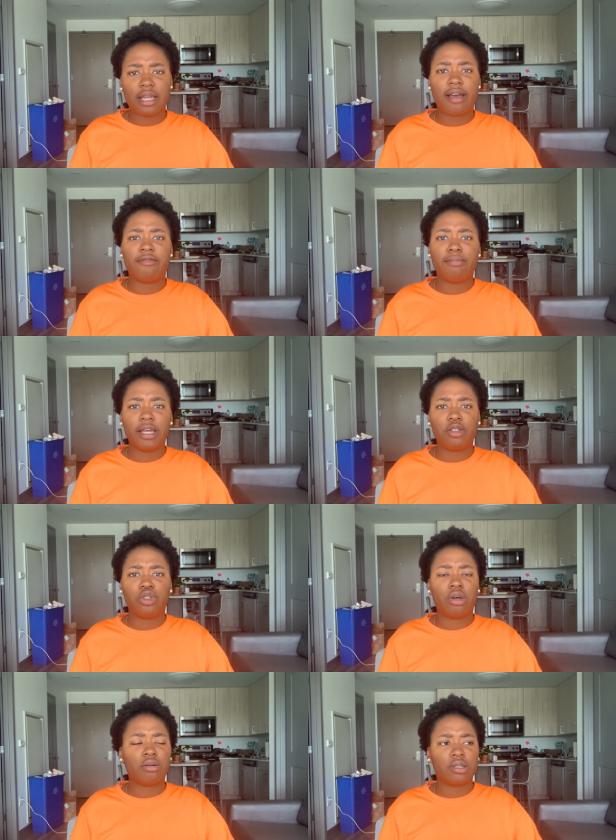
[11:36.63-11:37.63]
They have made
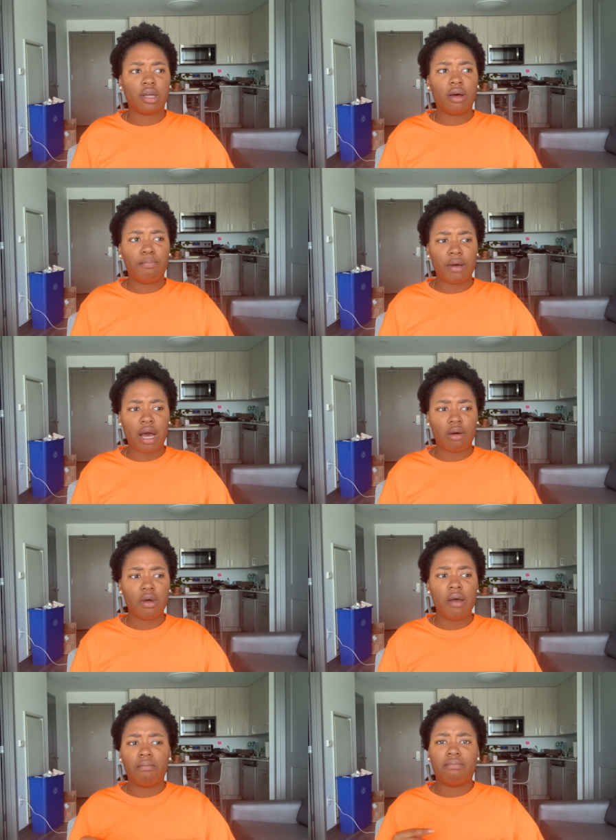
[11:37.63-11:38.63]
jokes
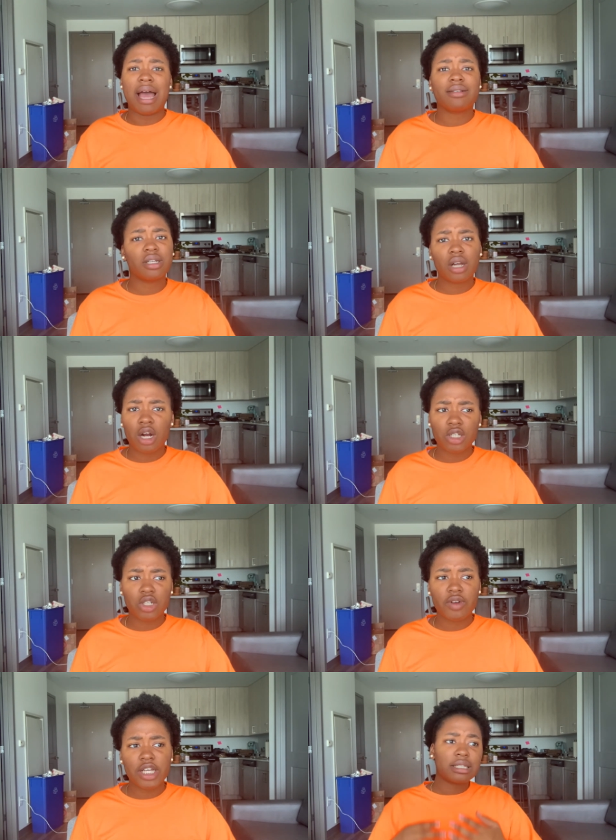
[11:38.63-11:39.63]
about mass
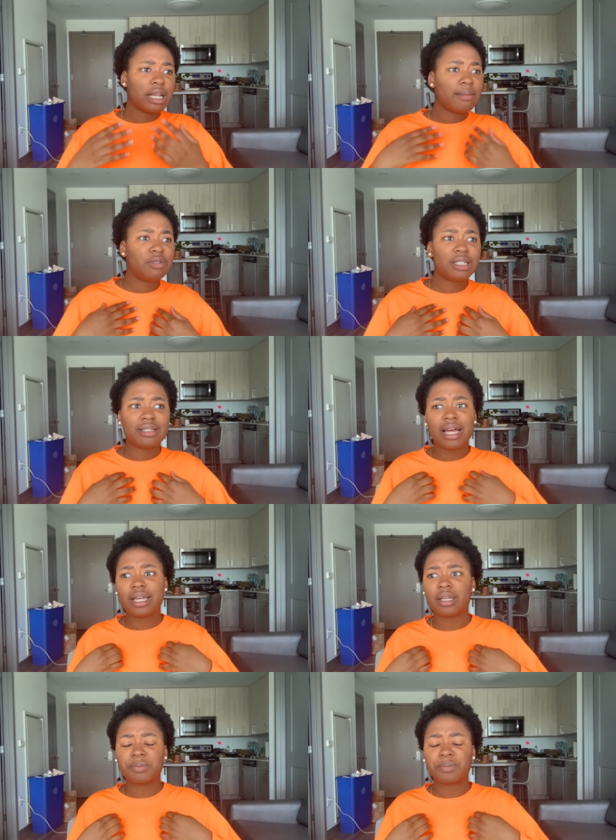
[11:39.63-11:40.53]
incarceration. And I'm just like,